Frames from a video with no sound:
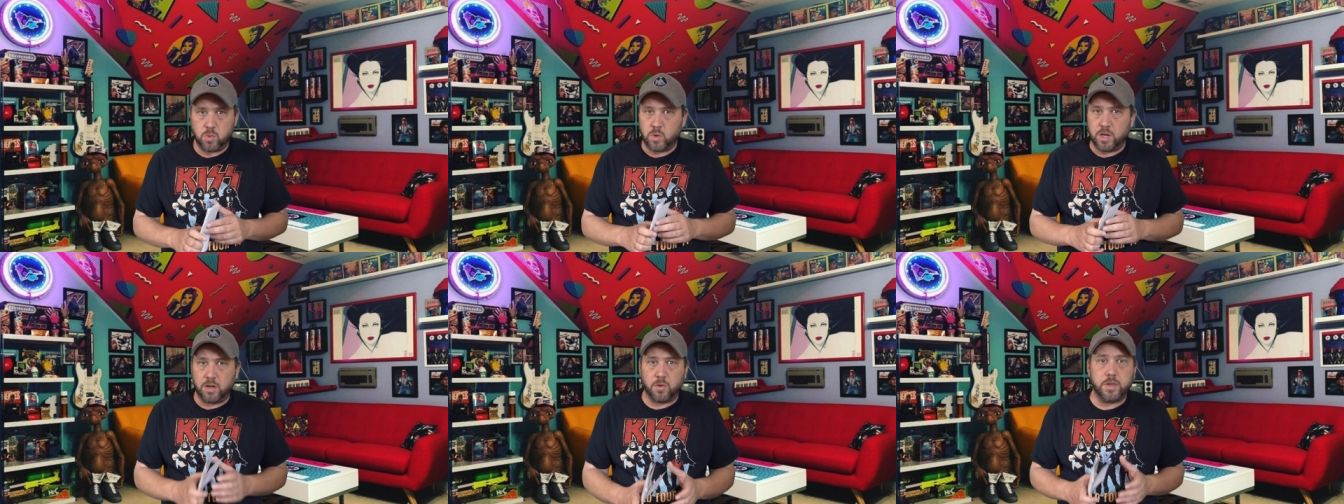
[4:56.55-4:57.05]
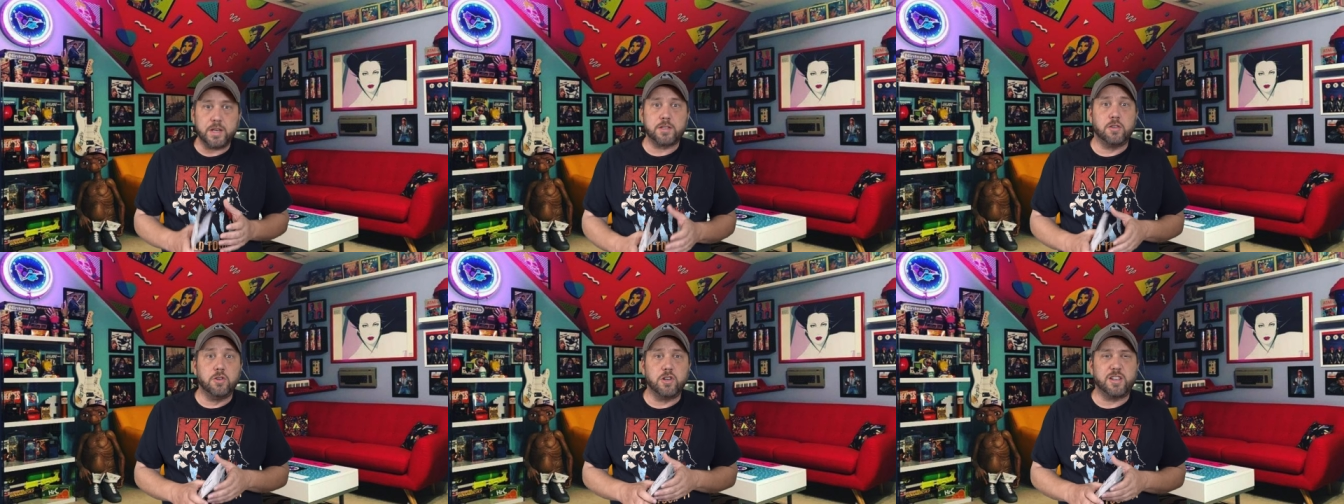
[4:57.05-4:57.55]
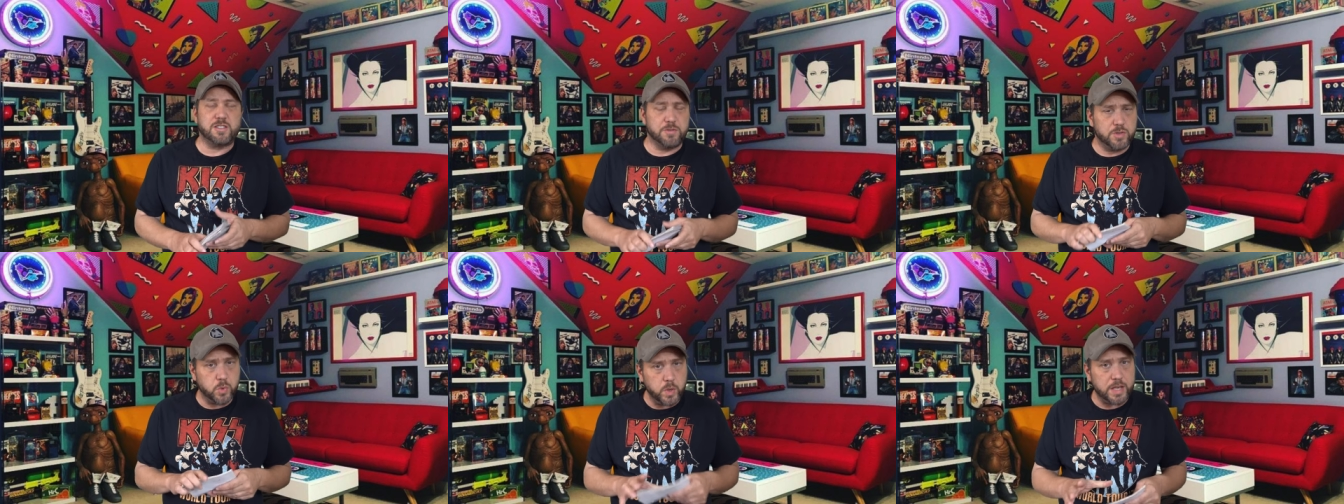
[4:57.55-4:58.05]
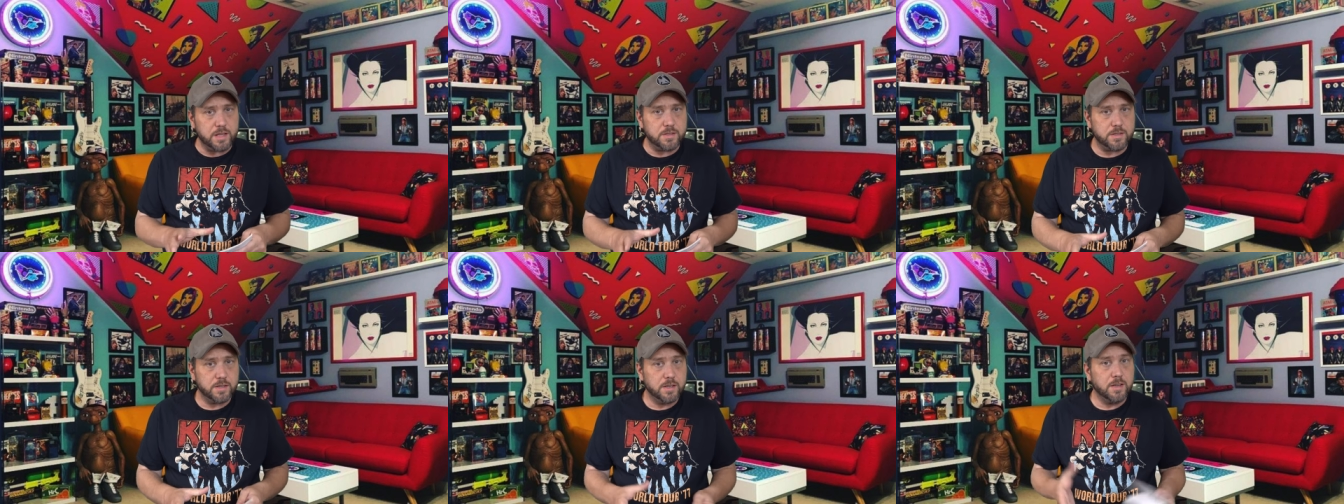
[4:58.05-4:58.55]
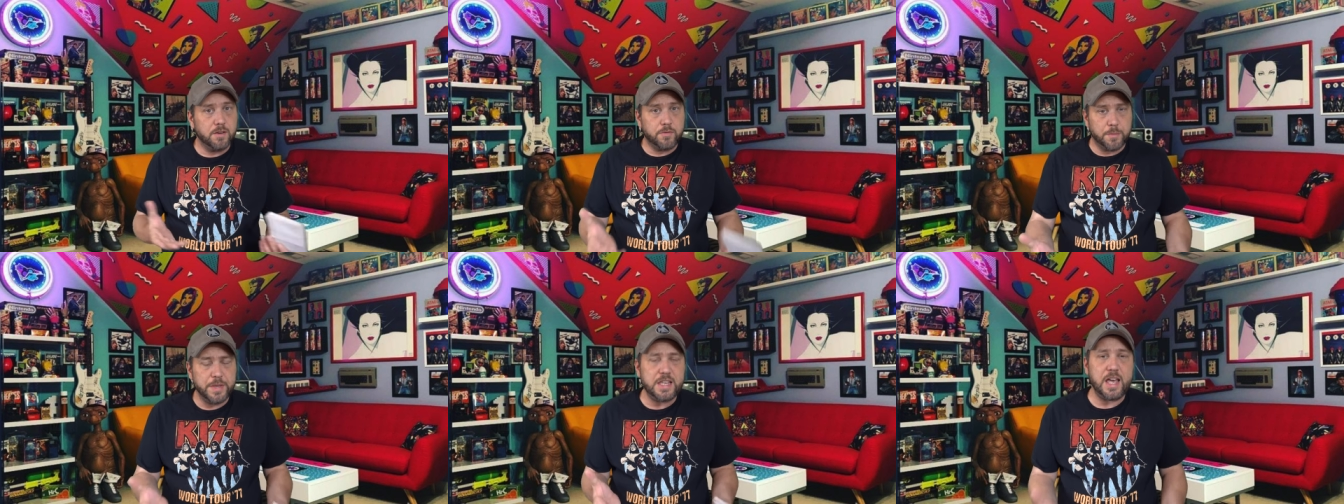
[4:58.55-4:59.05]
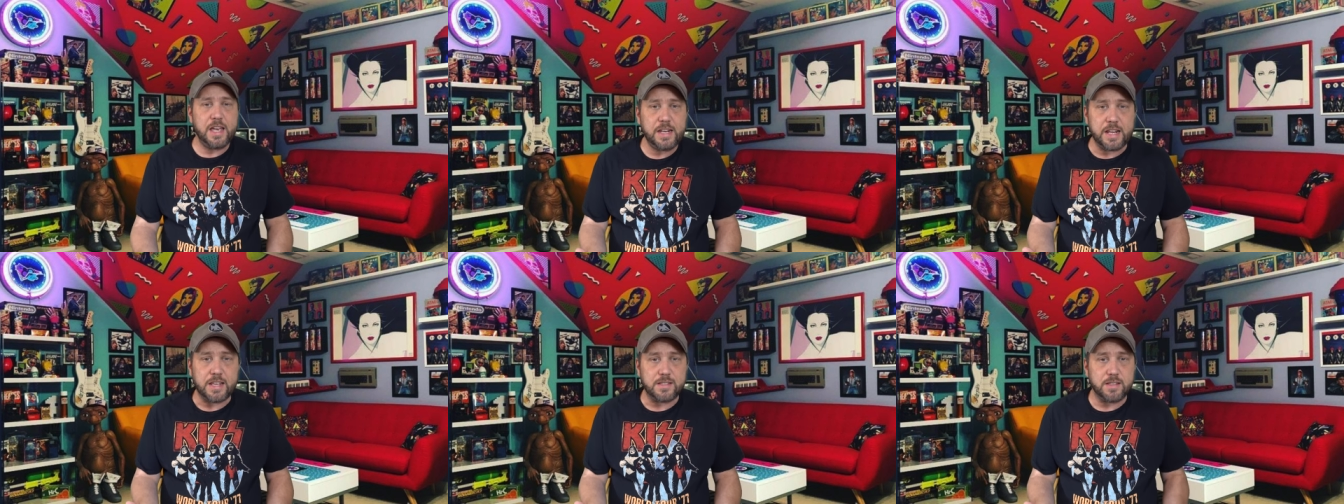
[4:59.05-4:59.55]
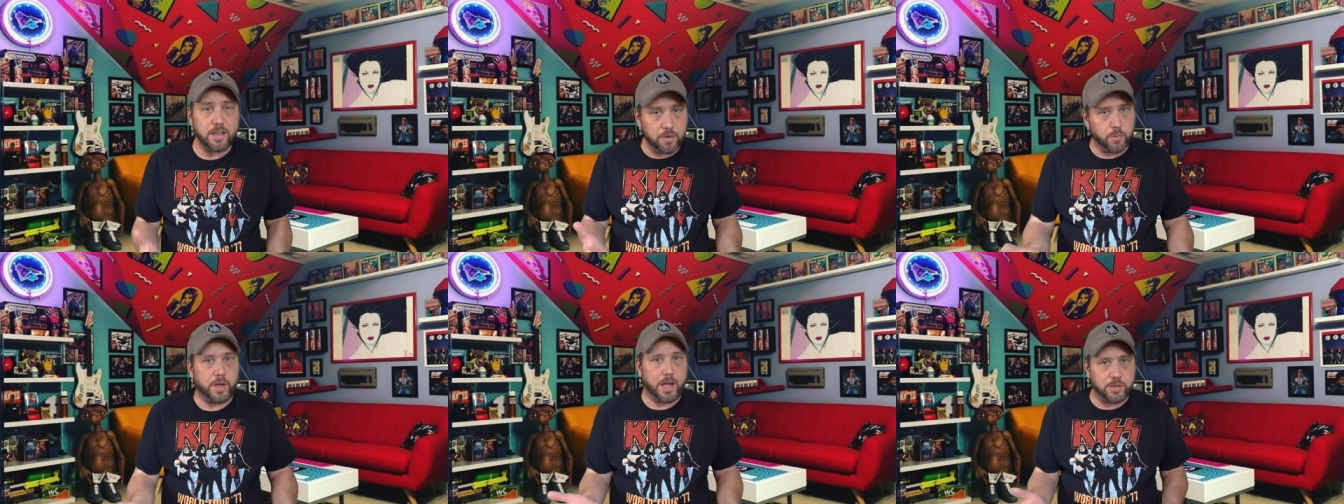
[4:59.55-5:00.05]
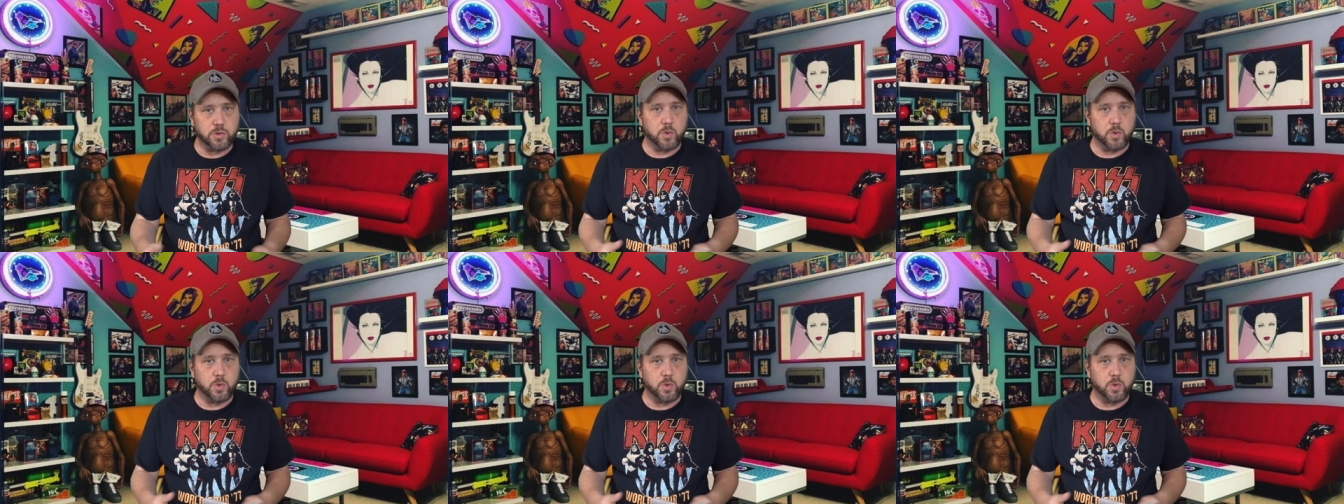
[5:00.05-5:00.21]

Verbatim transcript: well, that's a look at some tweets from the 80s, if we had